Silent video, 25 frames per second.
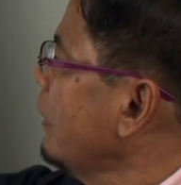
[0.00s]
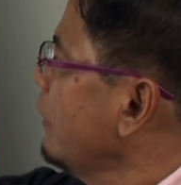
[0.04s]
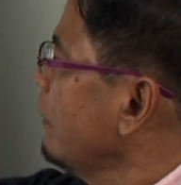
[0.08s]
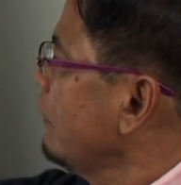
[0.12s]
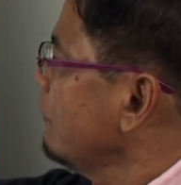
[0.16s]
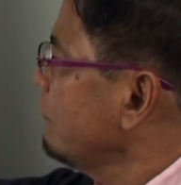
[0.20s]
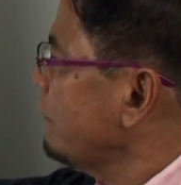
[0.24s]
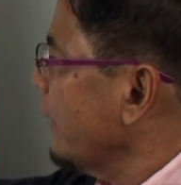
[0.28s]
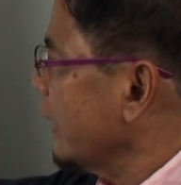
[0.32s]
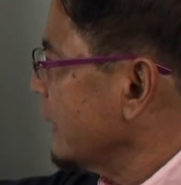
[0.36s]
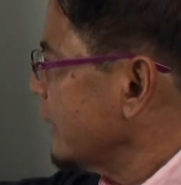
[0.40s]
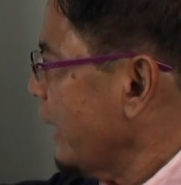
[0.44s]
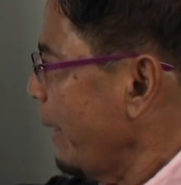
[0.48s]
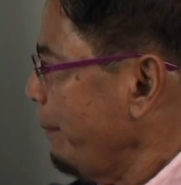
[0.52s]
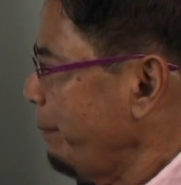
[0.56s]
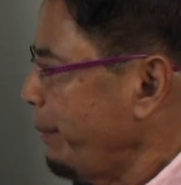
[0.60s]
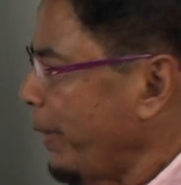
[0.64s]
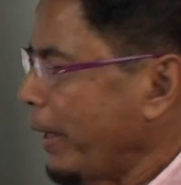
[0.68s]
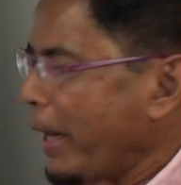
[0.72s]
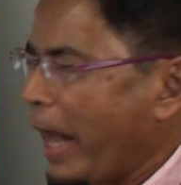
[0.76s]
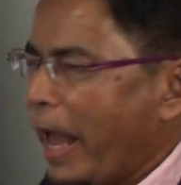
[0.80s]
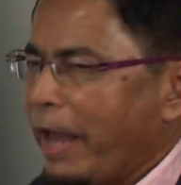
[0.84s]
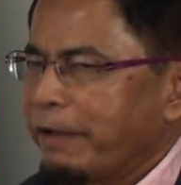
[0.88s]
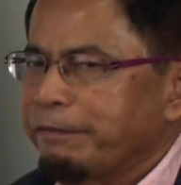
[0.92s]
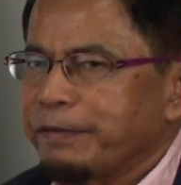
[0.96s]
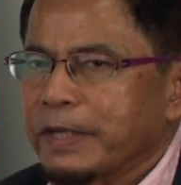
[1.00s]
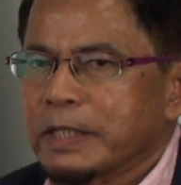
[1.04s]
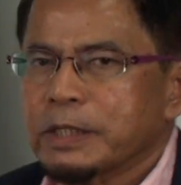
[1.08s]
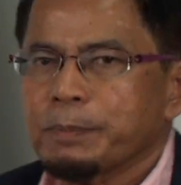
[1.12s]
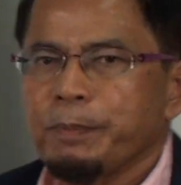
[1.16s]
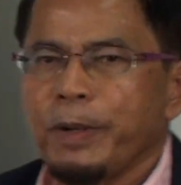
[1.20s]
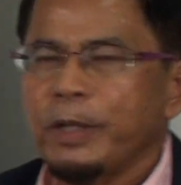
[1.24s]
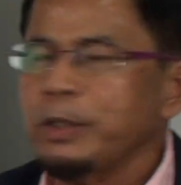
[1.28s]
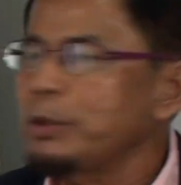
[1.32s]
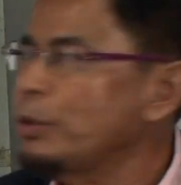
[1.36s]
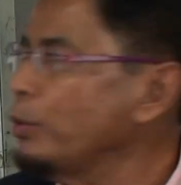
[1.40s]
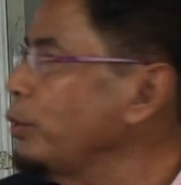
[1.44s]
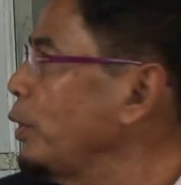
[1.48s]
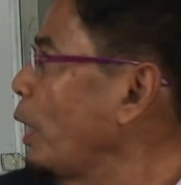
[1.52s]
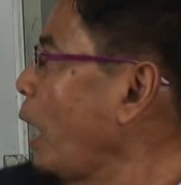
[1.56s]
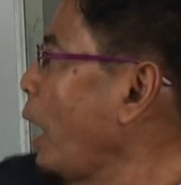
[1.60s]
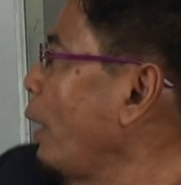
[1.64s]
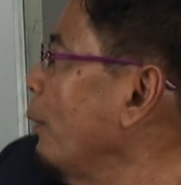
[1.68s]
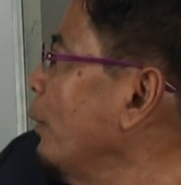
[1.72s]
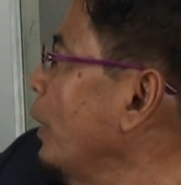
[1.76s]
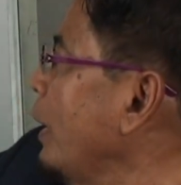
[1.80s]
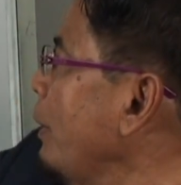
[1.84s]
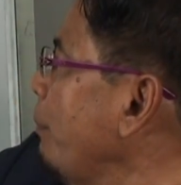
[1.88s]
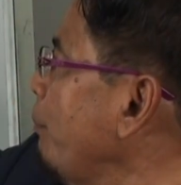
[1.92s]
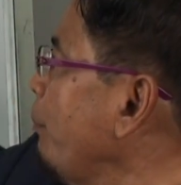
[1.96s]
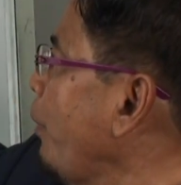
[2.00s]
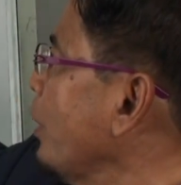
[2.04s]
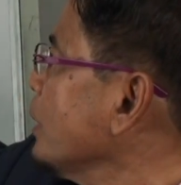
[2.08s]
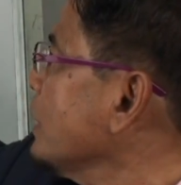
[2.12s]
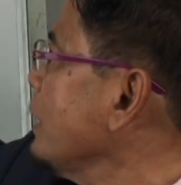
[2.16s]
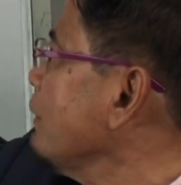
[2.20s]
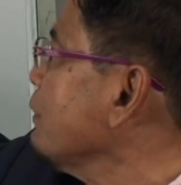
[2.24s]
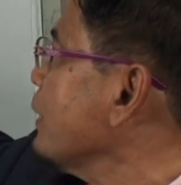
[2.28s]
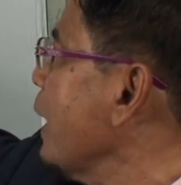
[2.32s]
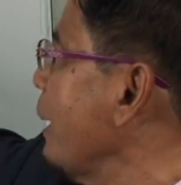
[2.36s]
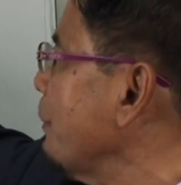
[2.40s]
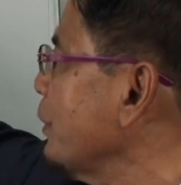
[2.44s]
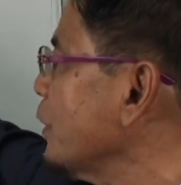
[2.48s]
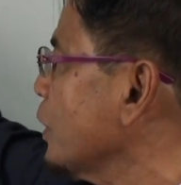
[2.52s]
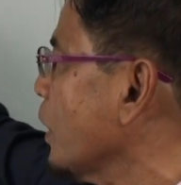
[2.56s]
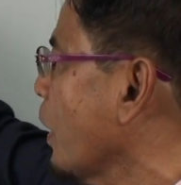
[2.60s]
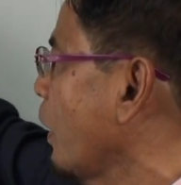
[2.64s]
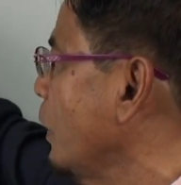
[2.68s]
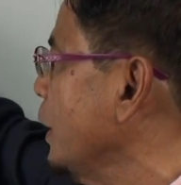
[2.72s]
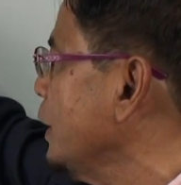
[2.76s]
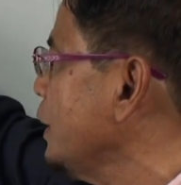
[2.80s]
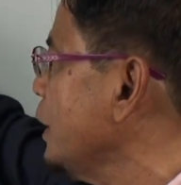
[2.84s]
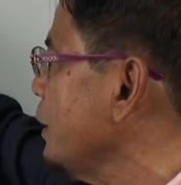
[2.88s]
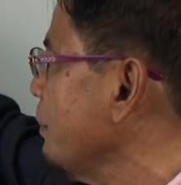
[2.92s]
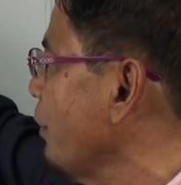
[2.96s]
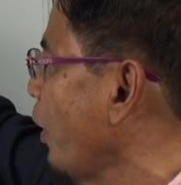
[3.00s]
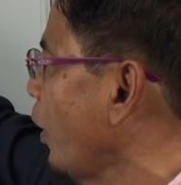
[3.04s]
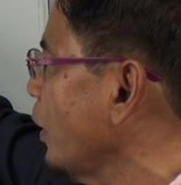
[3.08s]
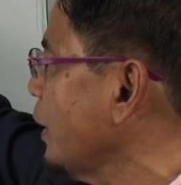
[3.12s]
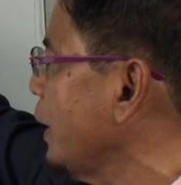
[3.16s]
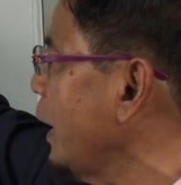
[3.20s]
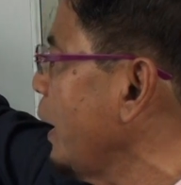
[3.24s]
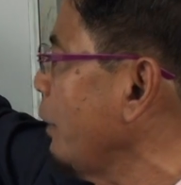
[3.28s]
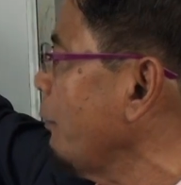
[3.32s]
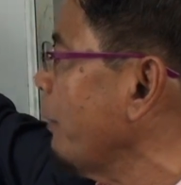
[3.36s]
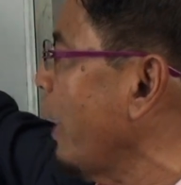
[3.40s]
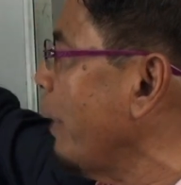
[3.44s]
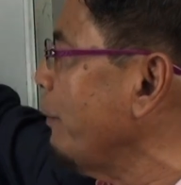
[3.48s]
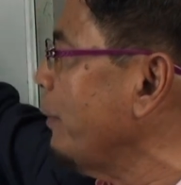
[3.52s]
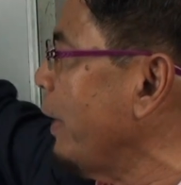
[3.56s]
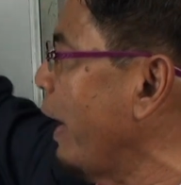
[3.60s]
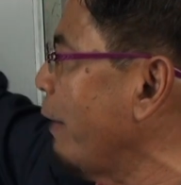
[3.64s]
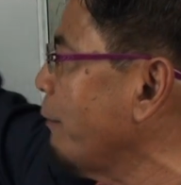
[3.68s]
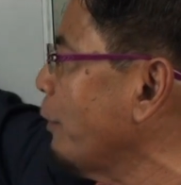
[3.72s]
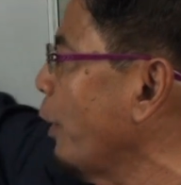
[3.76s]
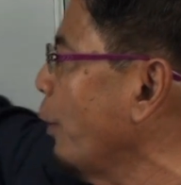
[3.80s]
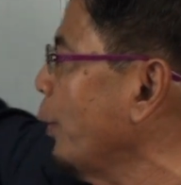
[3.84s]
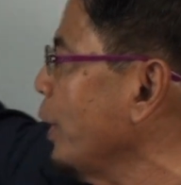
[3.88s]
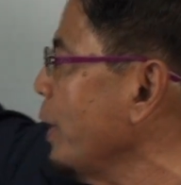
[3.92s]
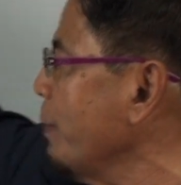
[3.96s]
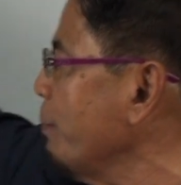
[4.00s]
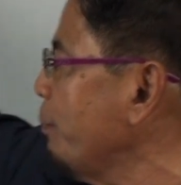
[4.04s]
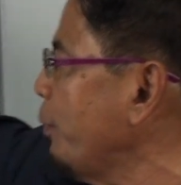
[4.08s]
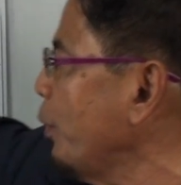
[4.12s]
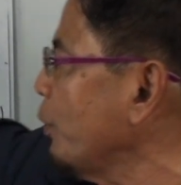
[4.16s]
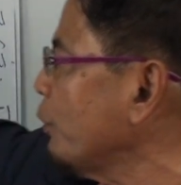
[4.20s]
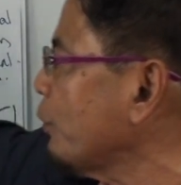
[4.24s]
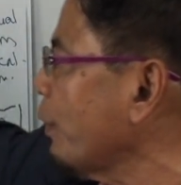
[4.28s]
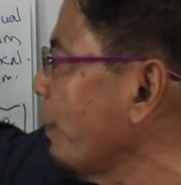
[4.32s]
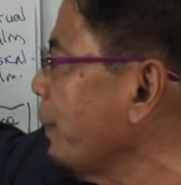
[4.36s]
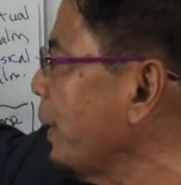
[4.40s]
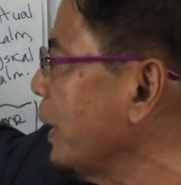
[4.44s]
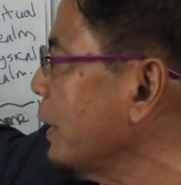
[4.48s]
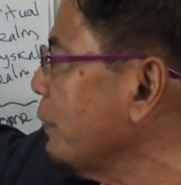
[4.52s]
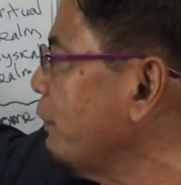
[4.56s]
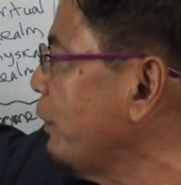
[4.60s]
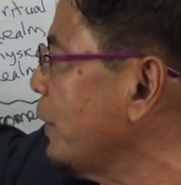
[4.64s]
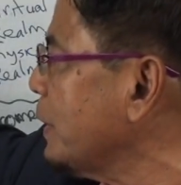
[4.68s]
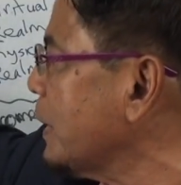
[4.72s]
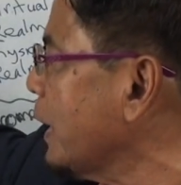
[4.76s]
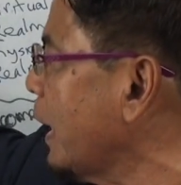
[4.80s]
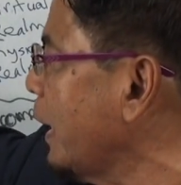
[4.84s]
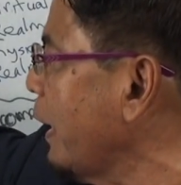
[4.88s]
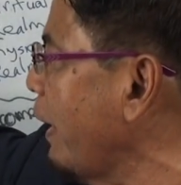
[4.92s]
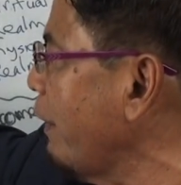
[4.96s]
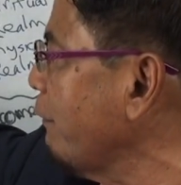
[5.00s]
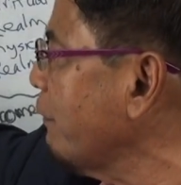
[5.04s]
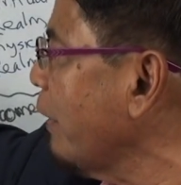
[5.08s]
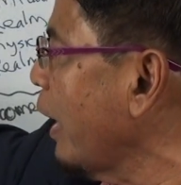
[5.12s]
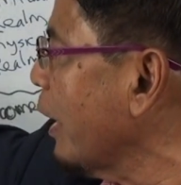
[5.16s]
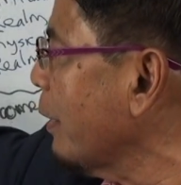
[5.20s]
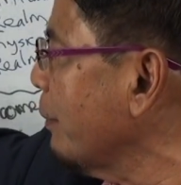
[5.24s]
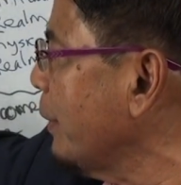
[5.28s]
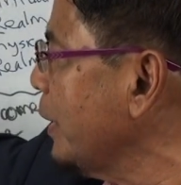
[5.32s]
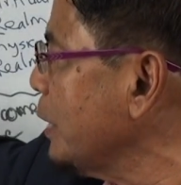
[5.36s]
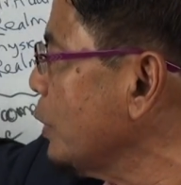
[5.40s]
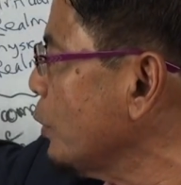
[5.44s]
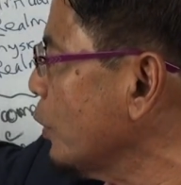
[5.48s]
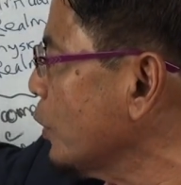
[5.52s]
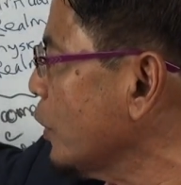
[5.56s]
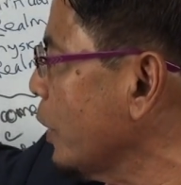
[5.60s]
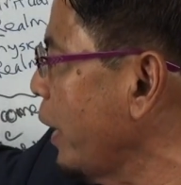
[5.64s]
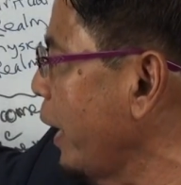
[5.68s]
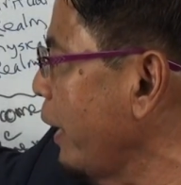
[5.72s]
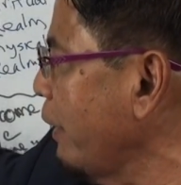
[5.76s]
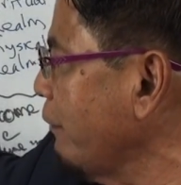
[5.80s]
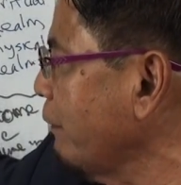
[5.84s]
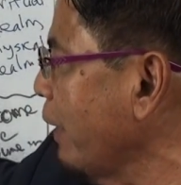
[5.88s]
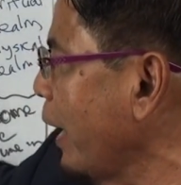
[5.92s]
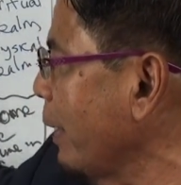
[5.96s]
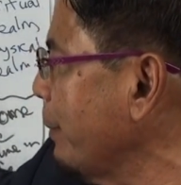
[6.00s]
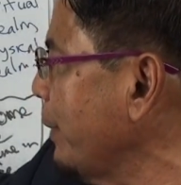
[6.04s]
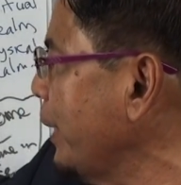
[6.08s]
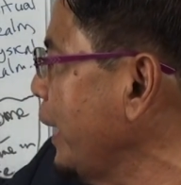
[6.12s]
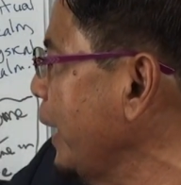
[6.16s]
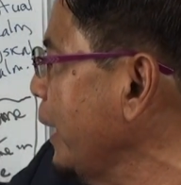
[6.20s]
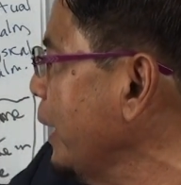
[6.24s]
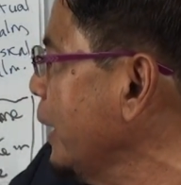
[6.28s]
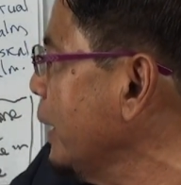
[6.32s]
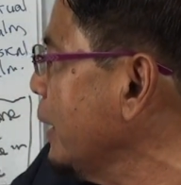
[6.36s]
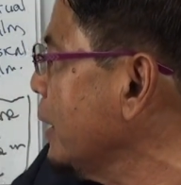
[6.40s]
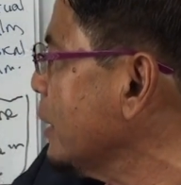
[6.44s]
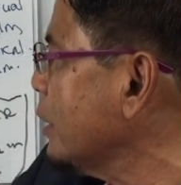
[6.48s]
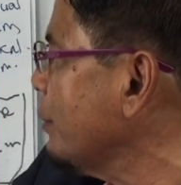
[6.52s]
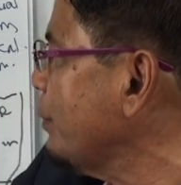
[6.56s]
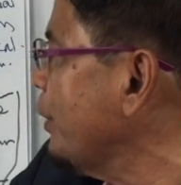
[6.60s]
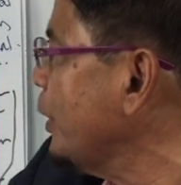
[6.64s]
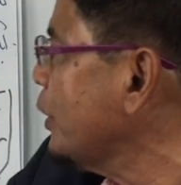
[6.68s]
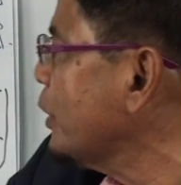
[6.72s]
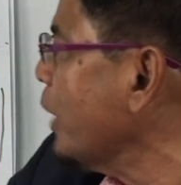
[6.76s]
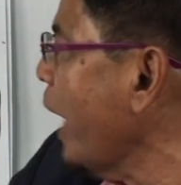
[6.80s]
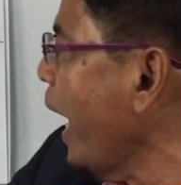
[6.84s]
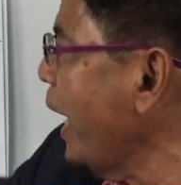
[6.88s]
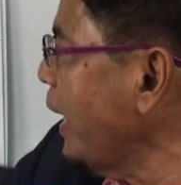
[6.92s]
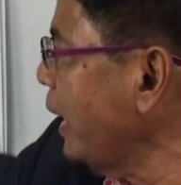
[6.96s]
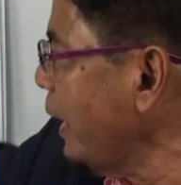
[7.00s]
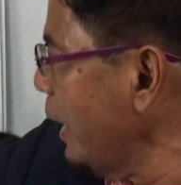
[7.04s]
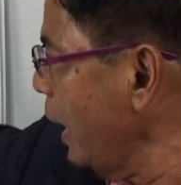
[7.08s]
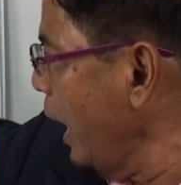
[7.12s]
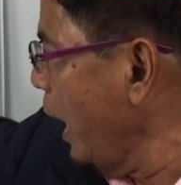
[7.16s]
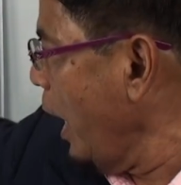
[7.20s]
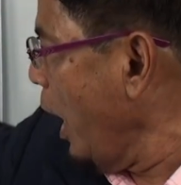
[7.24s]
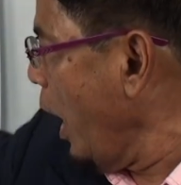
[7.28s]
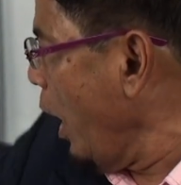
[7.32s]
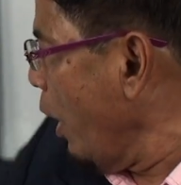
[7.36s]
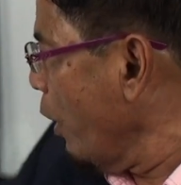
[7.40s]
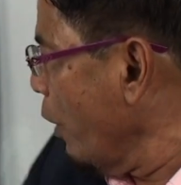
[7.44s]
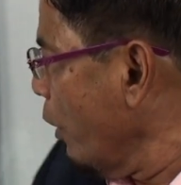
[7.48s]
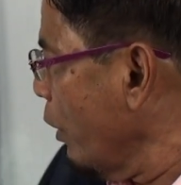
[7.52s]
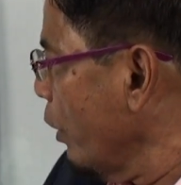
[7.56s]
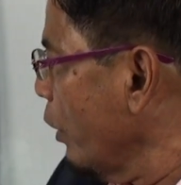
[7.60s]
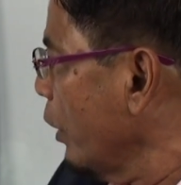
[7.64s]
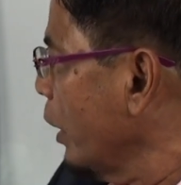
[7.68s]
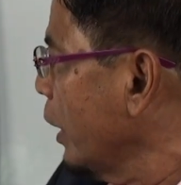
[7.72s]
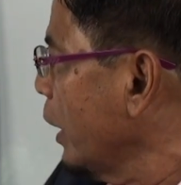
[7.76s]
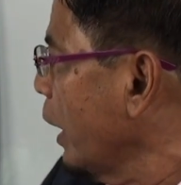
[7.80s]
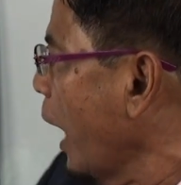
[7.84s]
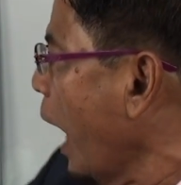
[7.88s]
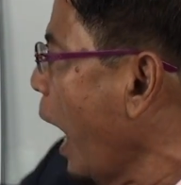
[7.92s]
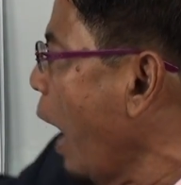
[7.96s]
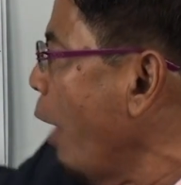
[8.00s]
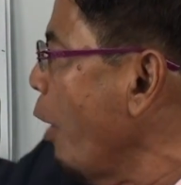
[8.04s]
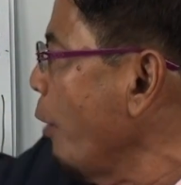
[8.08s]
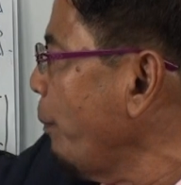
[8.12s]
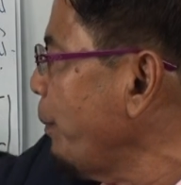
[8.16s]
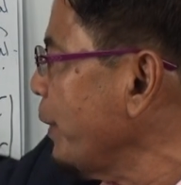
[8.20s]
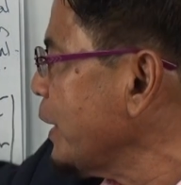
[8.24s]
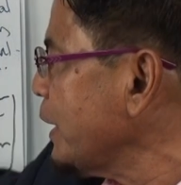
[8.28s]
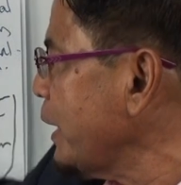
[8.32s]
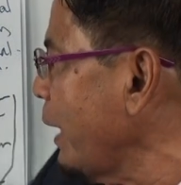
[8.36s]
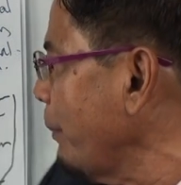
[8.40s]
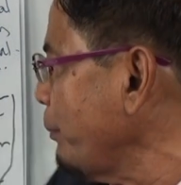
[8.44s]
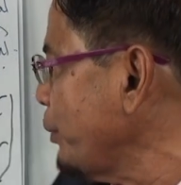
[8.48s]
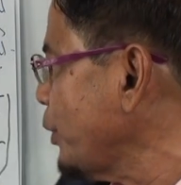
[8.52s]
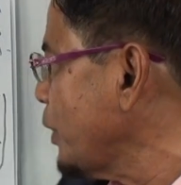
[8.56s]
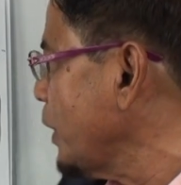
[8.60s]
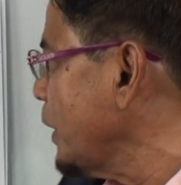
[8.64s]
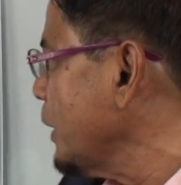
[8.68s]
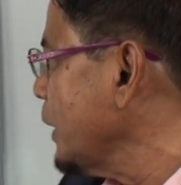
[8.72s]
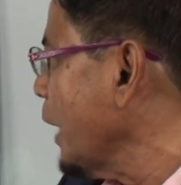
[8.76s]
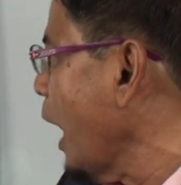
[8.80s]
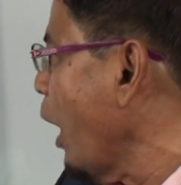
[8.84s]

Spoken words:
For example, I have explained to you our positive Islamic psychology model, where we have our input from the physical environment, social environment, inner speech, and our perception.